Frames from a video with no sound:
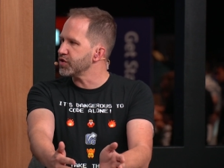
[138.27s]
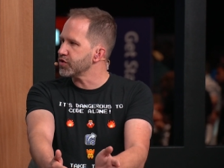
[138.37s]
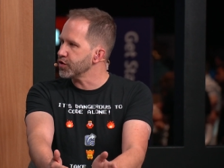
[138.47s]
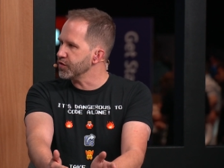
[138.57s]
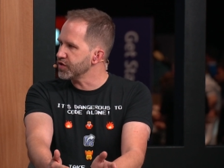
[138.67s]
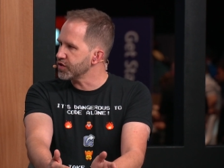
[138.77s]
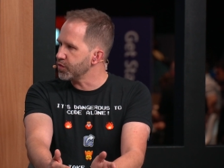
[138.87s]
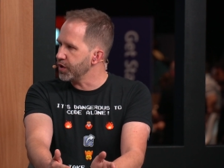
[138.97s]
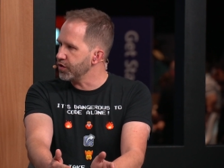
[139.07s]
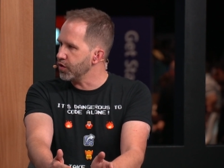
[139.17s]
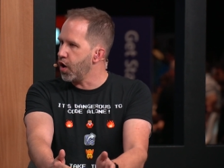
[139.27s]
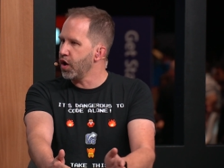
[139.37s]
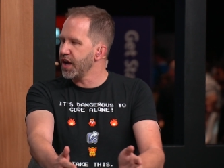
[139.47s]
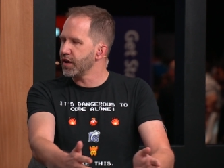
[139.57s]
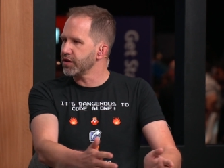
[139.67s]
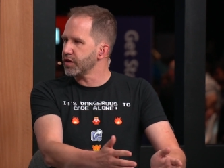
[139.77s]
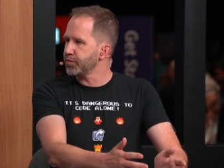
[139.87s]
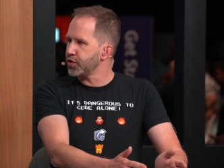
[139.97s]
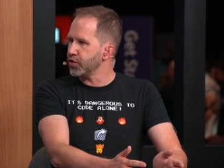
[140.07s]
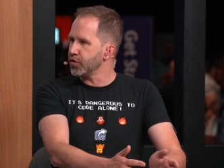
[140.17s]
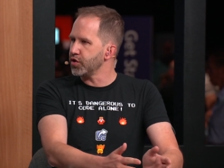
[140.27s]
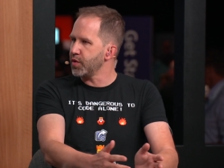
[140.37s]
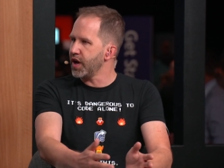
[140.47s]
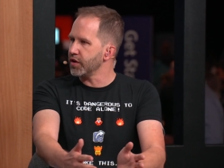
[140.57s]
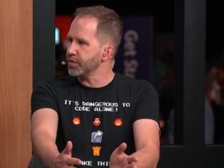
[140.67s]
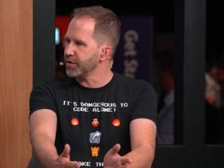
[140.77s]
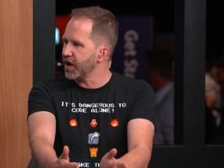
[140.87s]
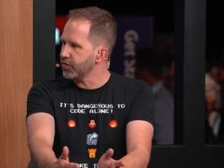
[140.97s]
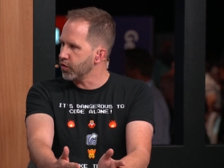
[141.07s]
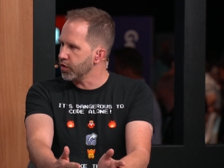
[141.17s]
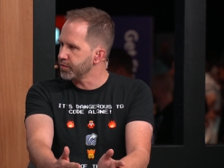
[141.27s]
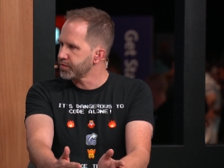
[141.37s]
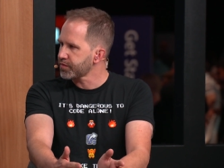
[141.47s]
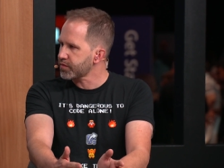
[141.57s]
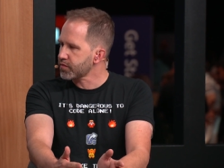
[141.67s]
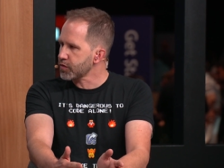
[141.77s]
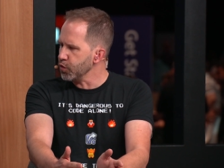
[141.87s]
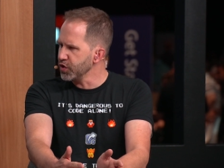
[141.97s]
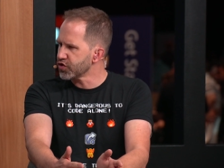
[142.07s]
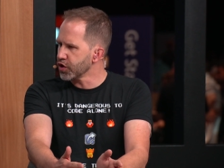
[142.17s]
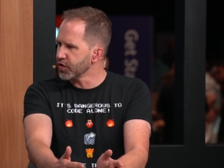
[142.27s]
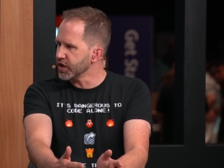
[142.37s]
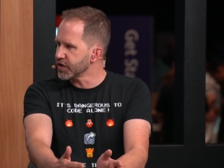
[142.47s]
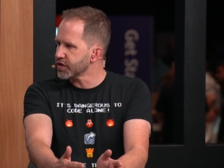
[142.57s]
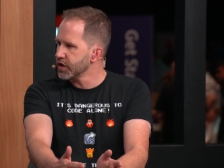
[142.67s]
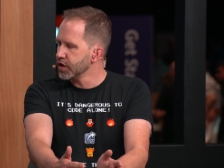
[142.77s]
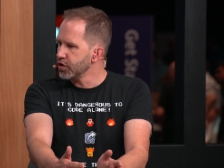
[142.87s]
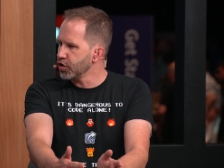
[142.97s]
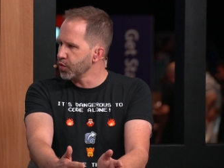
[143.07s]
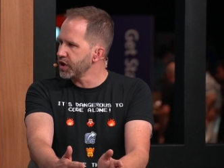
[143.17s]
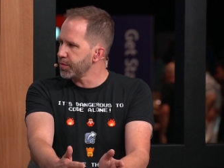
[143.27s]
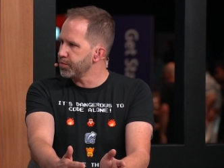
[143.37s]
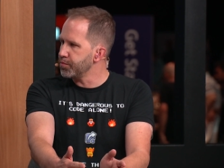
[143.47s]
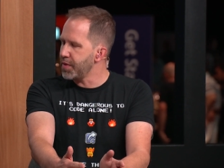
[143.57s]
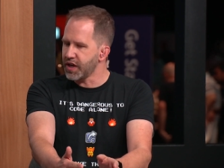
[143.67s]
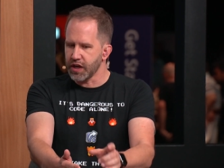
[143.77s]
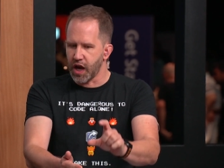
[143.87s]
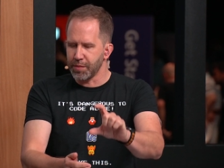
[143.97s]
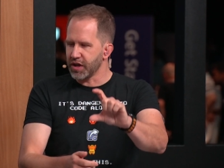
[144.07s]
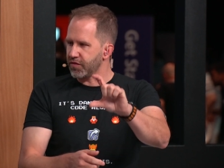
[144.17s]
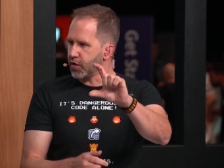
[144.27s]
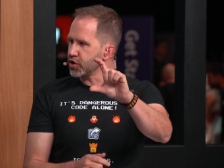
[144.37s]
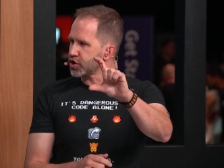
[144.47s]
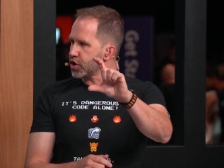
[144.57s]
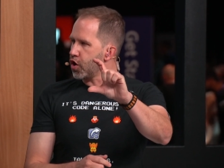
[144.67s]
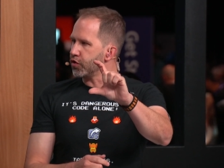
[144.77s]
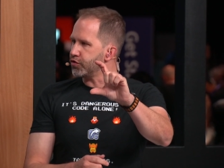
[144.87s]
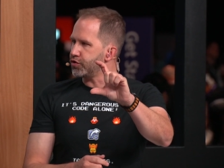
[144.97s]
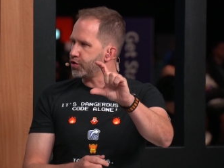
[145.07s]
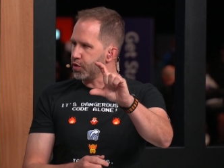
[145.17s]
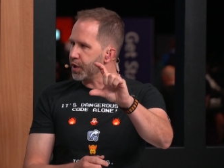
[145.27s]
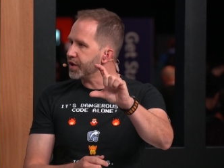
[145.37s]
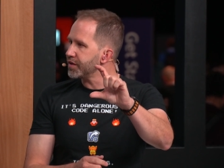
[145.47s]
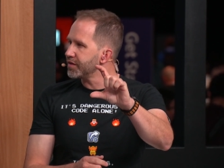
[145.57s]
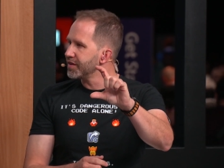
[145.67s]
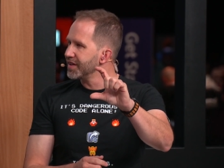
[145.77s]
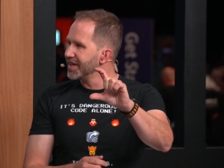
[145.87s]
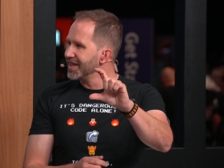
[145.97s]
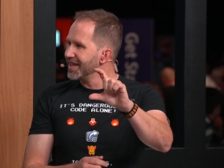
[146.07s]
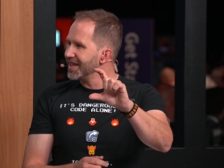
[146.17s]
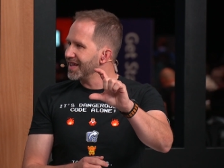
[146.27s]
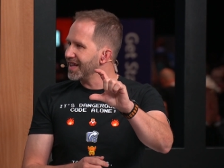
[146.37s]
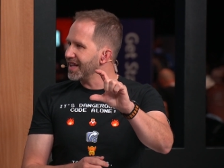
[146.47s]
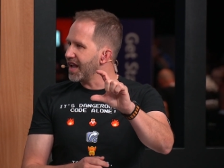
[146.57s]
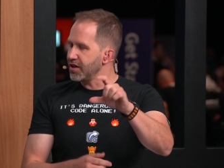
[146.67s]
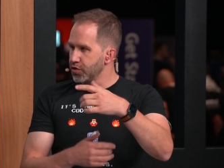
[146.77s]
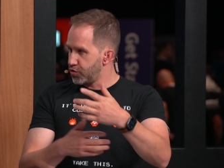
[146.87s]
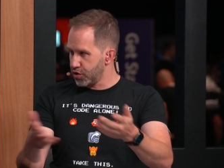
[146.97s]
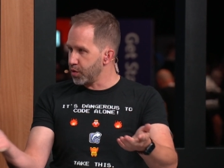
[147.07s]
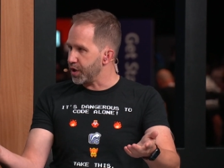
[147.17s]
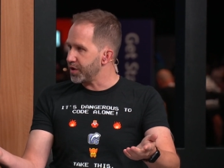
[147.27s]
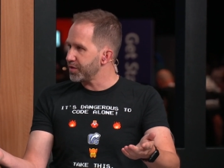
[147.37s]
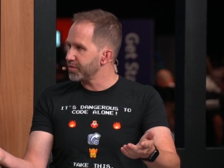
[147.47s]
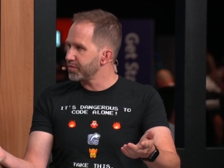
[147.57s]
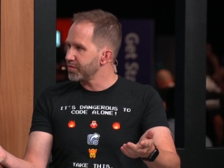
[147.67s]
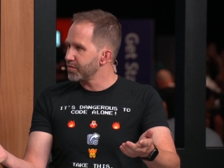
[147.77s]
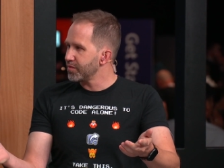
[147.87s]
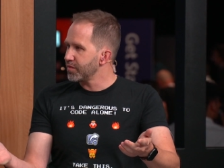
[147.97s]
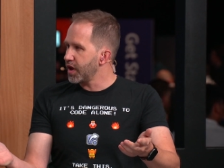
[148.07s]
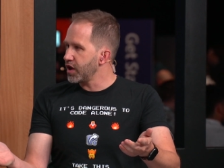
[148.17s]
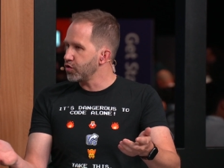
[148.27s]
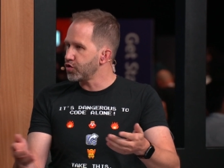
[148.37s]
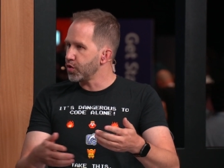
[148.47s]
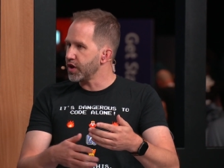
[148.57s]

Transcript: as a service is the way to mm. do. I'll handle the computer, you handle the platform. With serverless, you're really making, I make a function called do it, and you do it. That's right. And you do